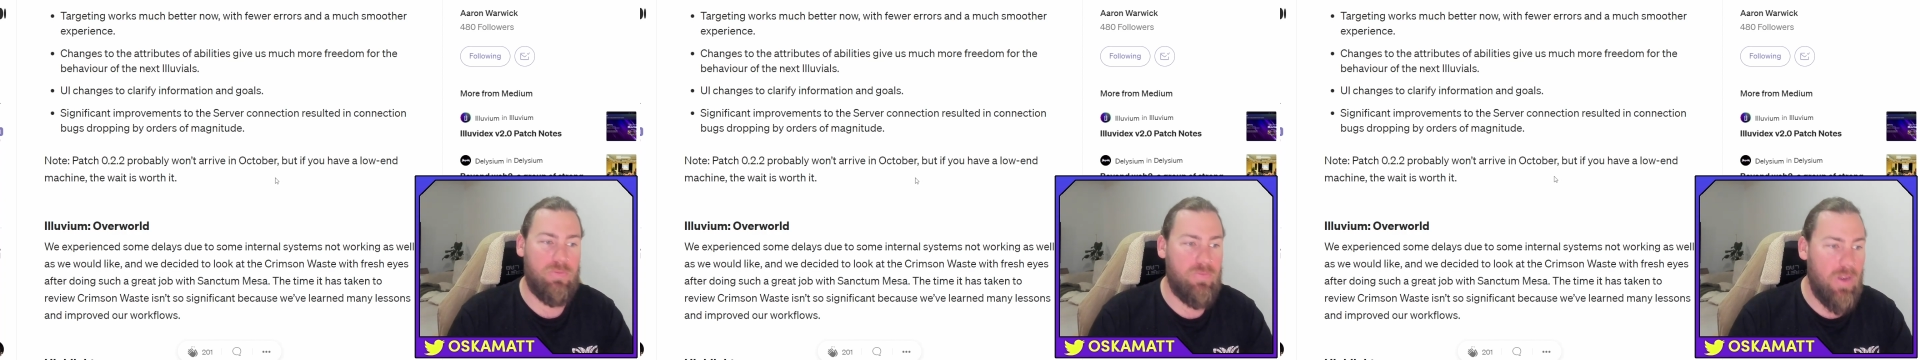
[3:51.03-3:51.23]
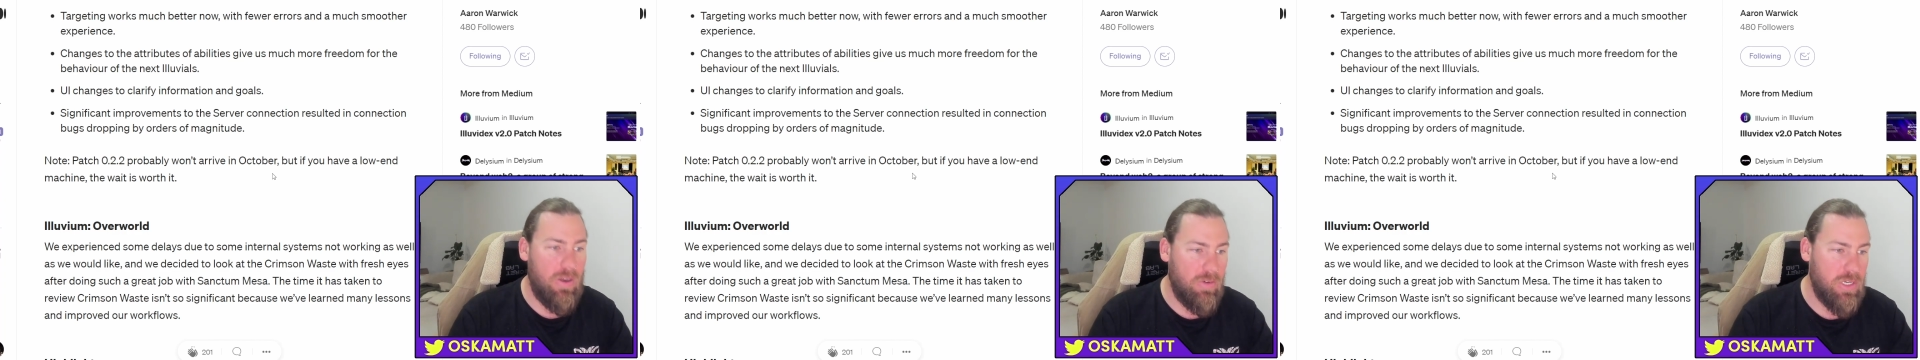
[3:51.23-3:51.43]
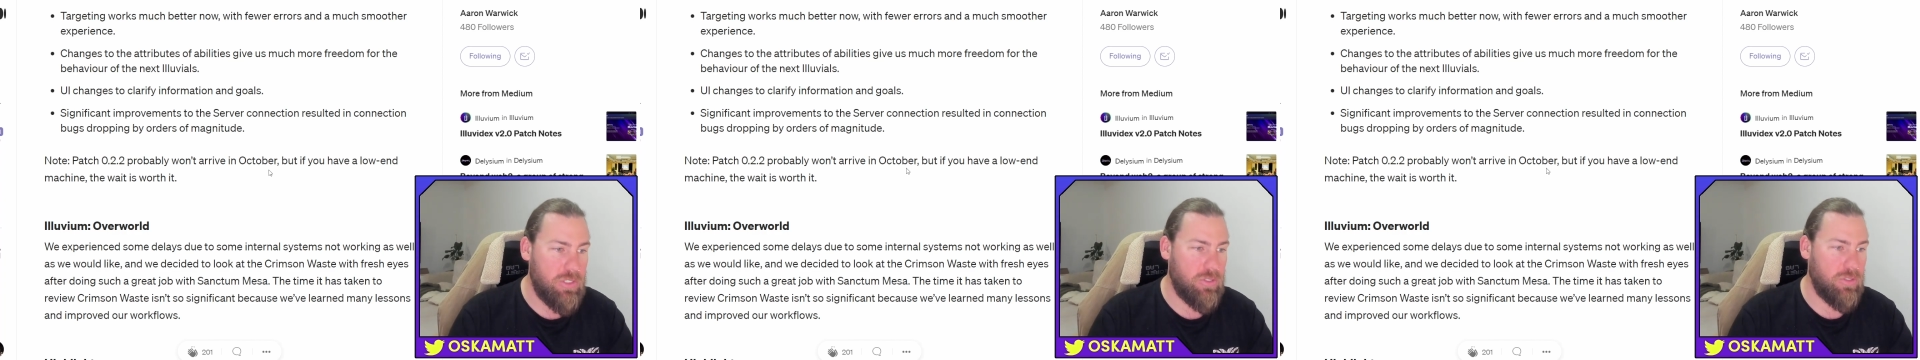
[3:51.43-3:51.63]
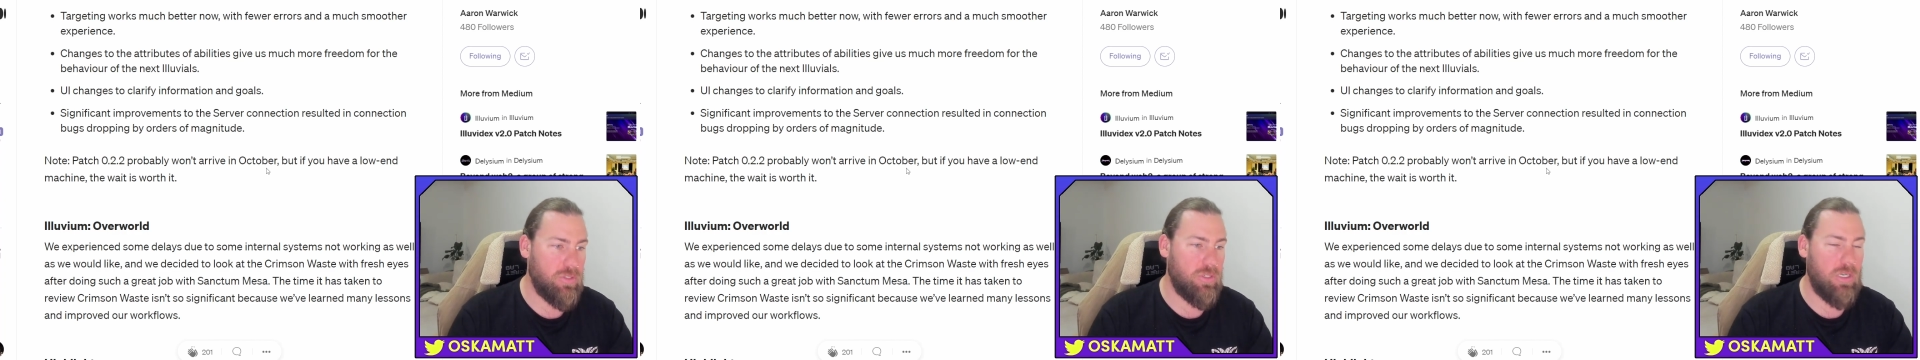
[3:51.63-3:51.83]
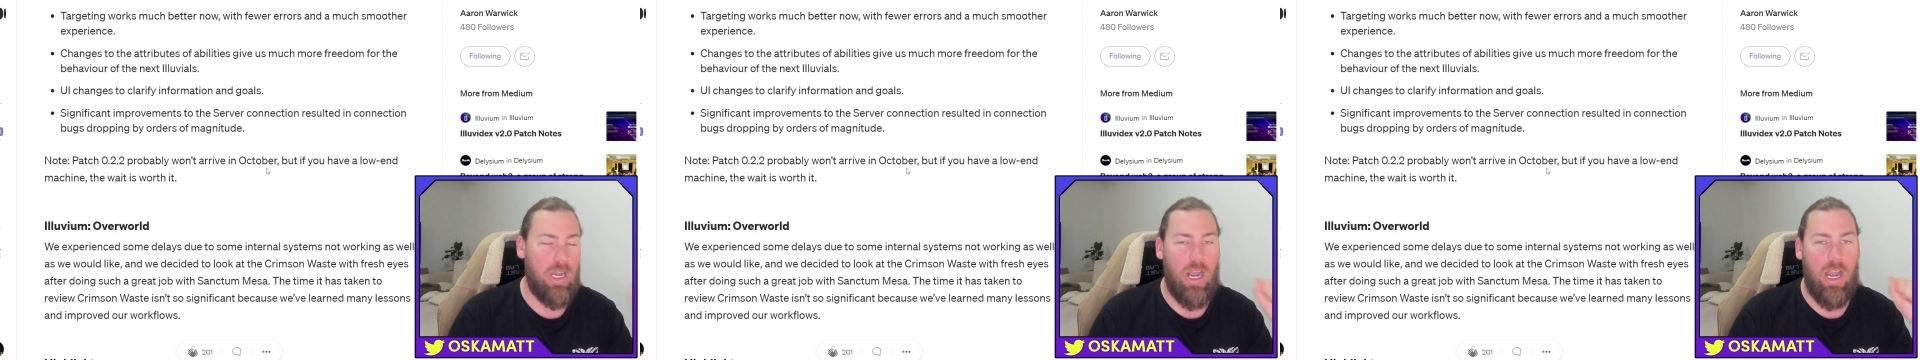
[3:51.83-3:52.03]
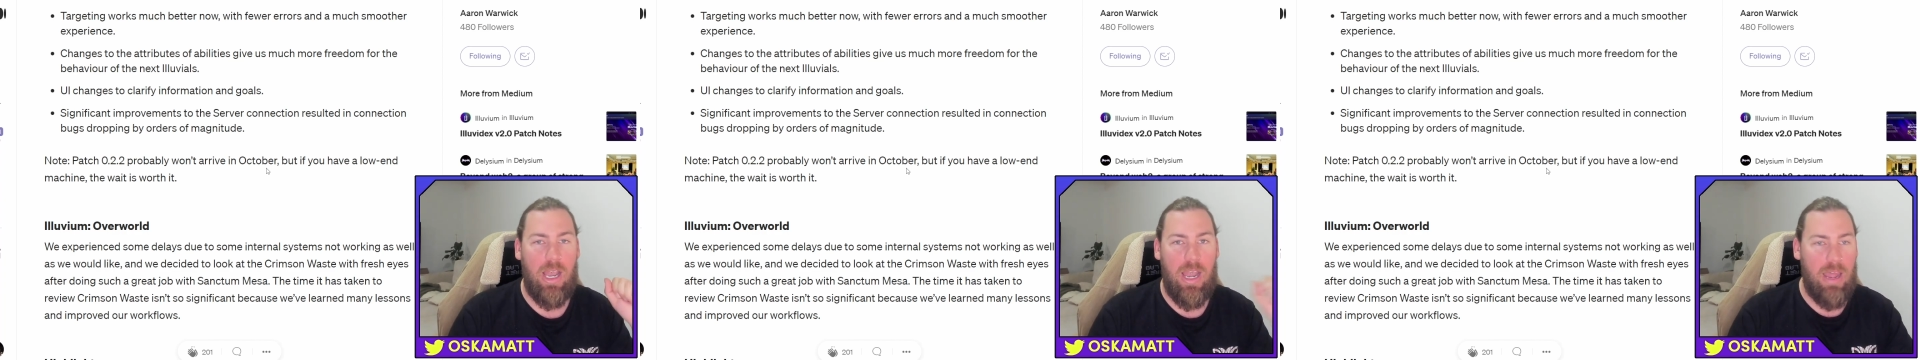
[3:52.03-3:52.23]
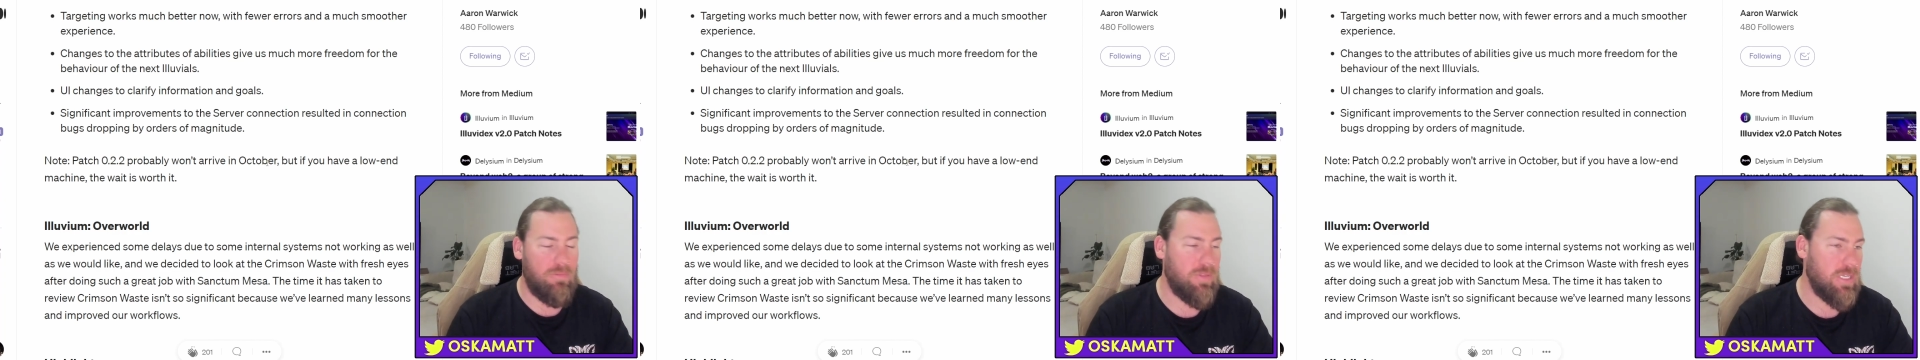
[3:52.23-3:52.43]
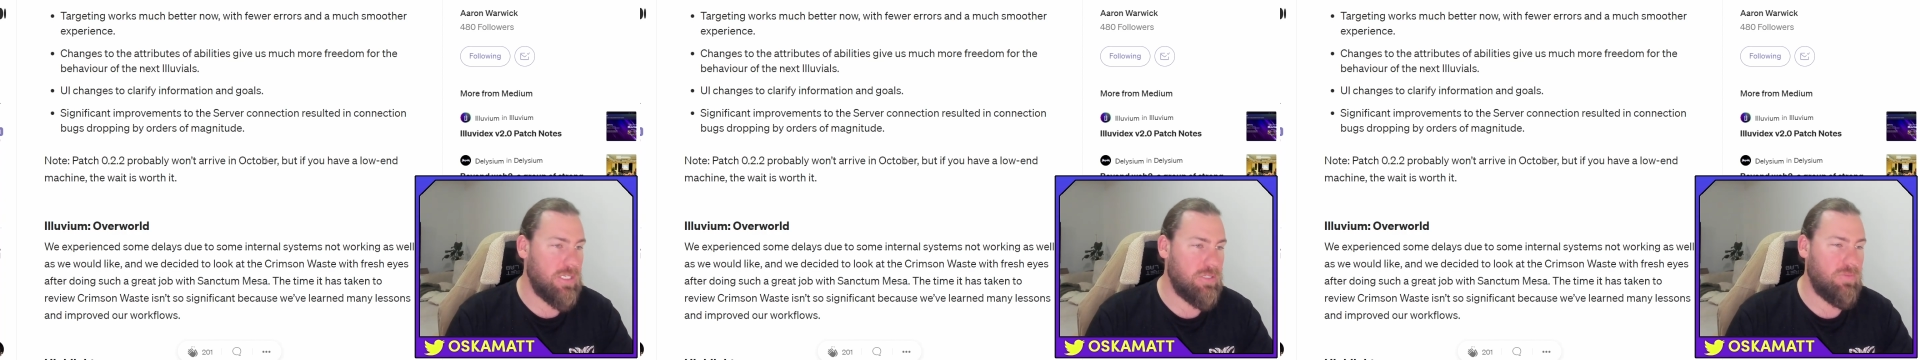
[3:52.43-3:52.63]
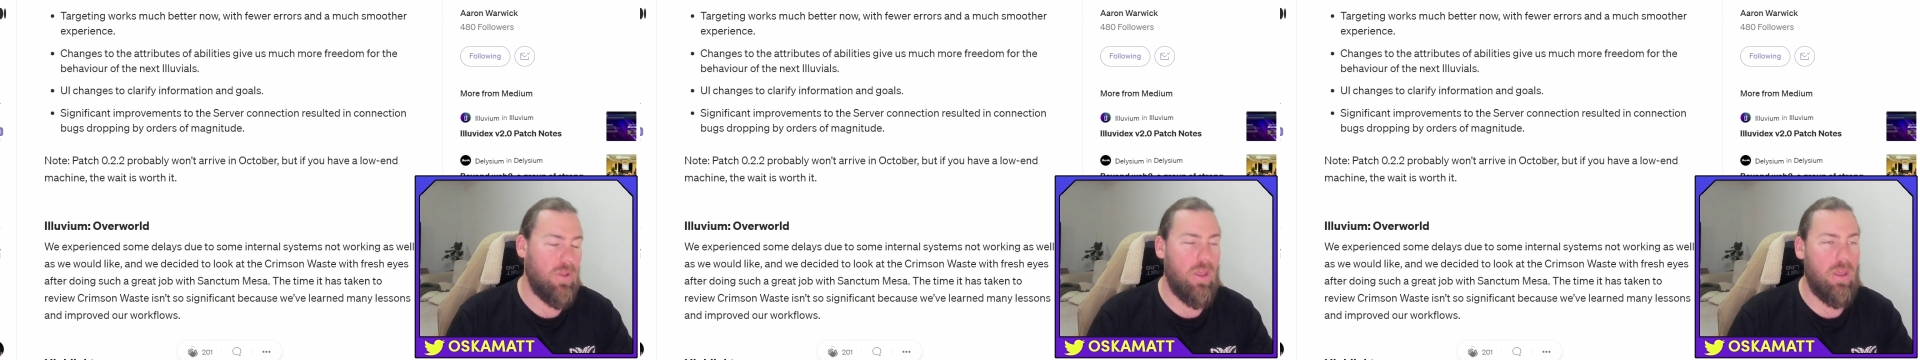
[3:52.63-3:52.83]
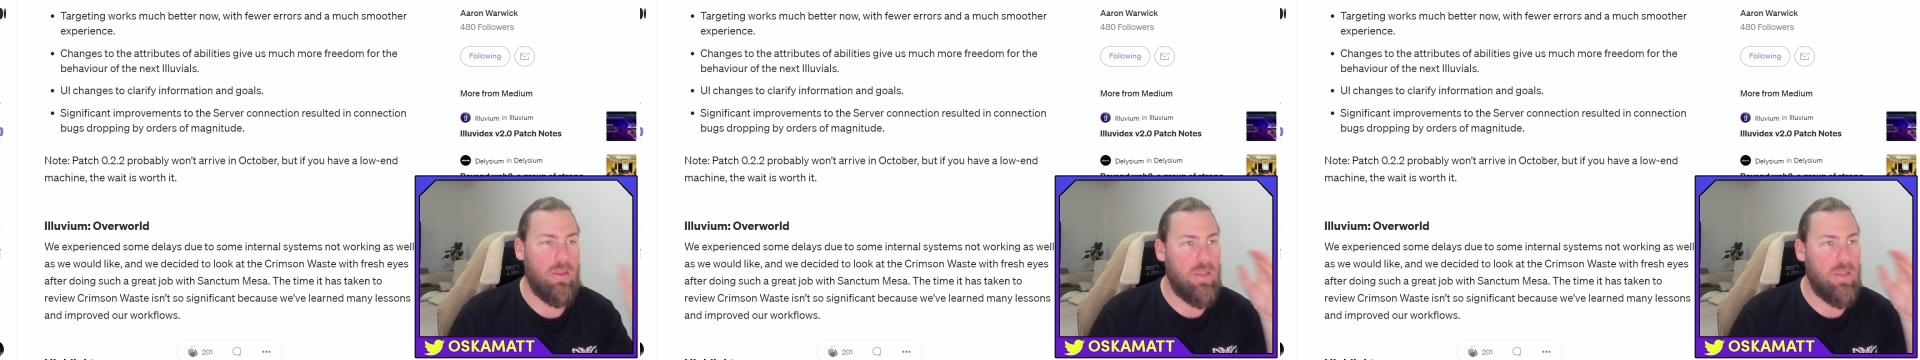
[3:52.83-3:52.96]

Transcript: very soon, and I love this for